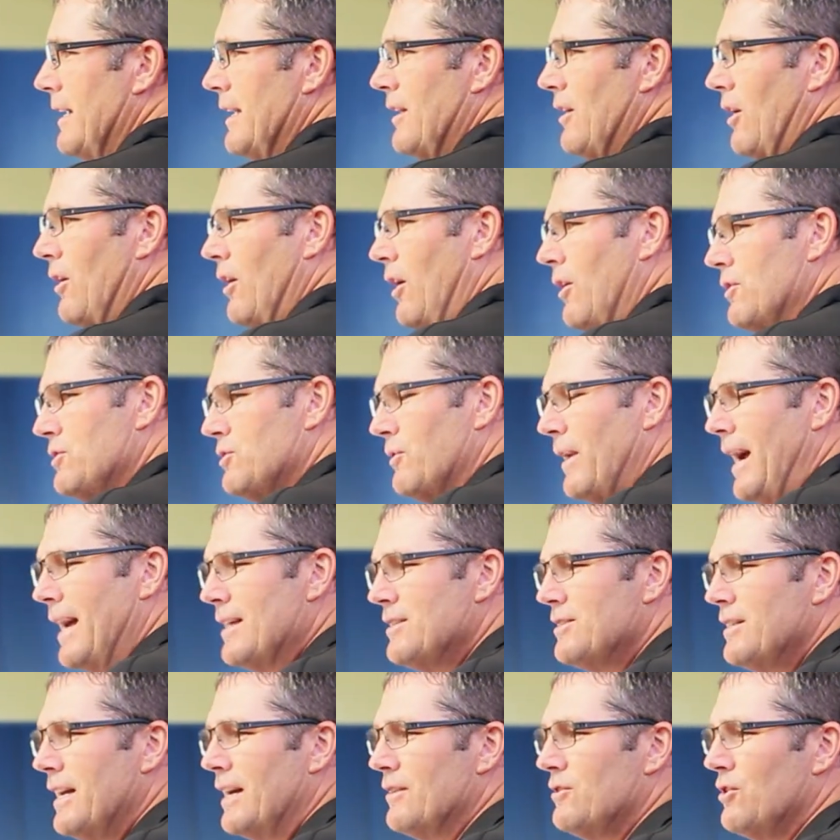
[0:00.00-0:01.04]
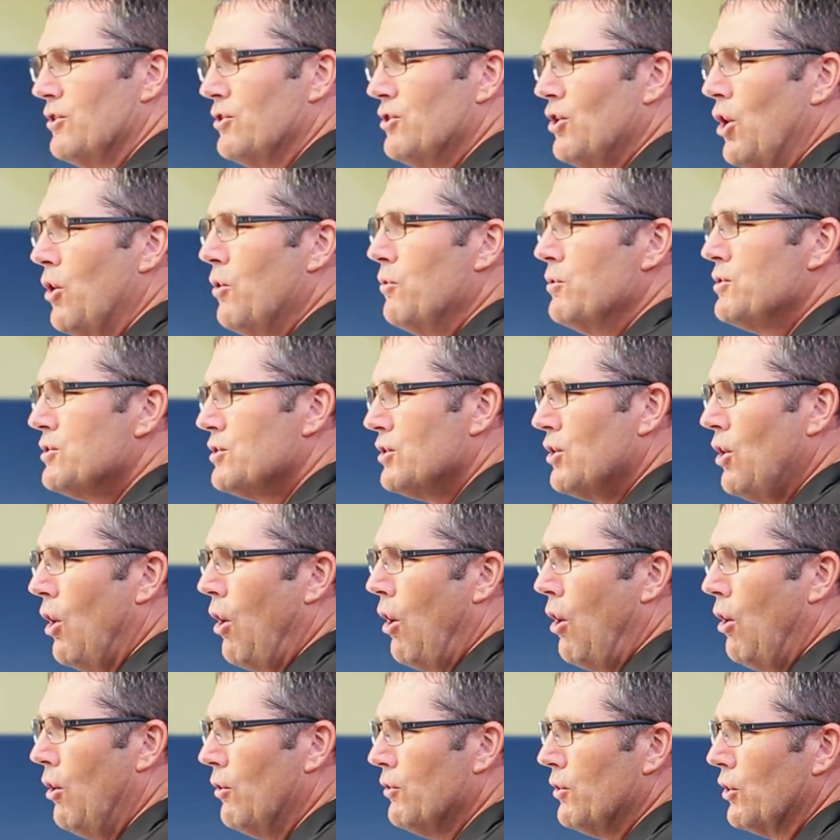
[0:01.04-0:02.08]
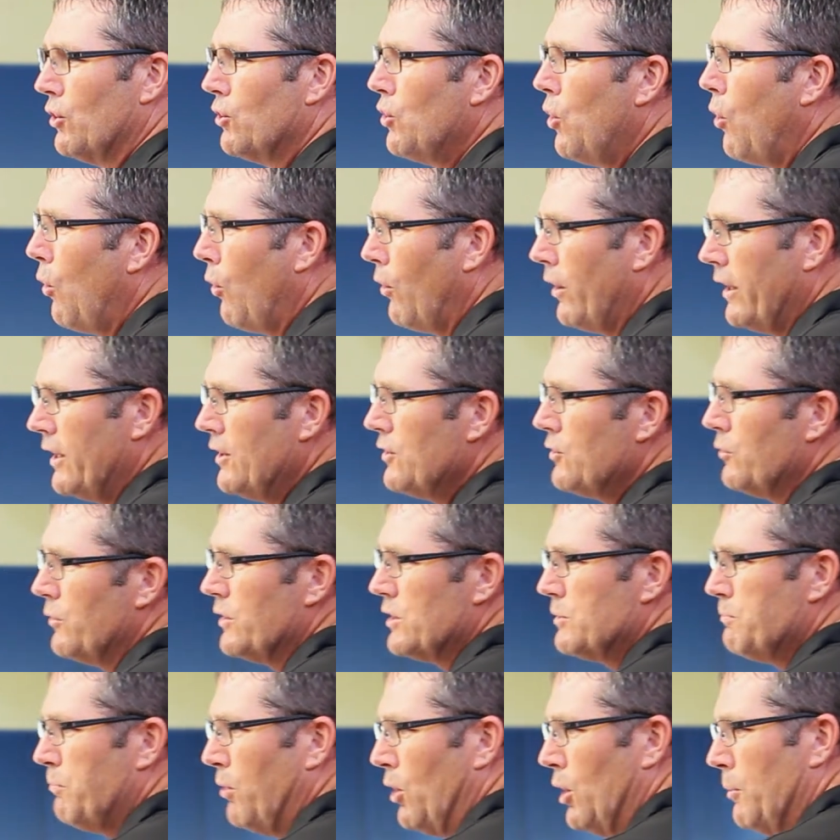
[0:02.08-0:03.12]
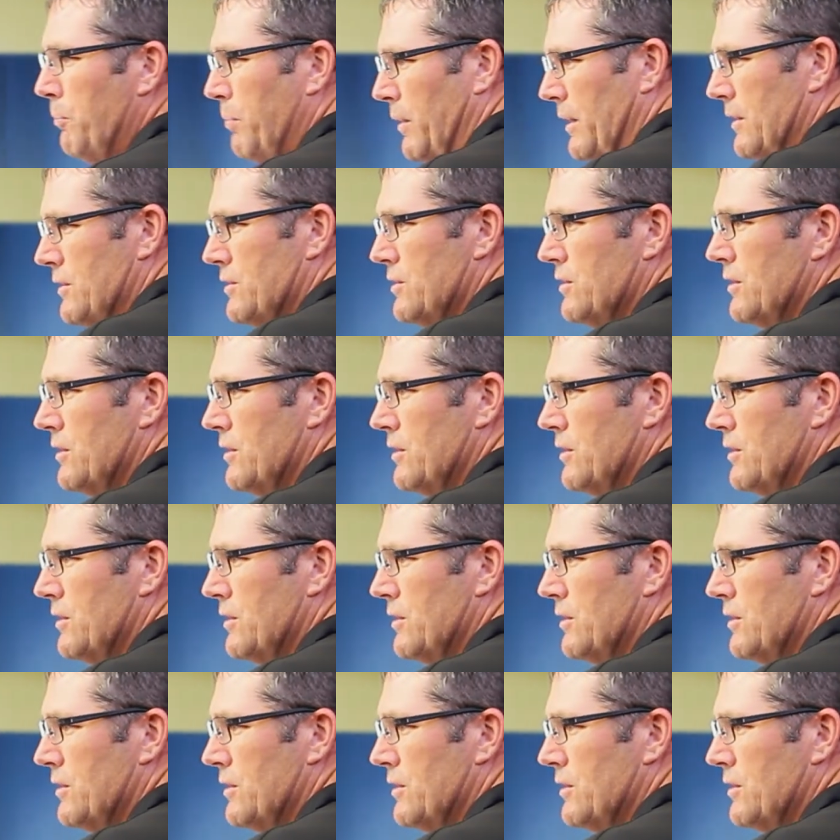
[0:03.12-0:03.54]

our ministry with Mission of Sight, and one of the things that makes